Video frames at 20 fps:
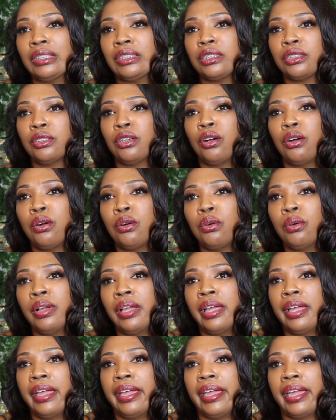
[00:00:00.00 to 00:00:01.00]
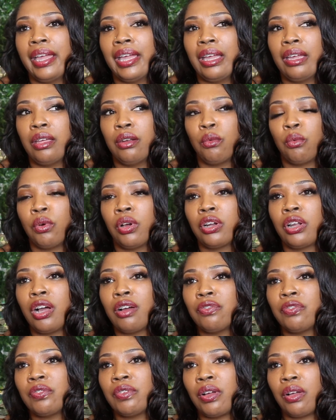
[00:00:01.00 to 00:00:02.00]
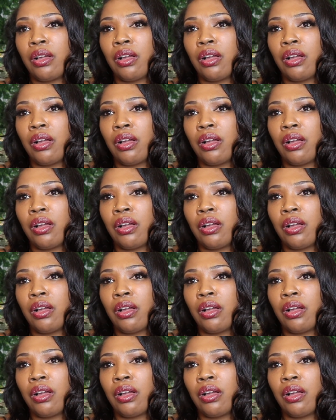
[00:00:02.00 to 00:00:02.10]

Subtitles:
to go and run off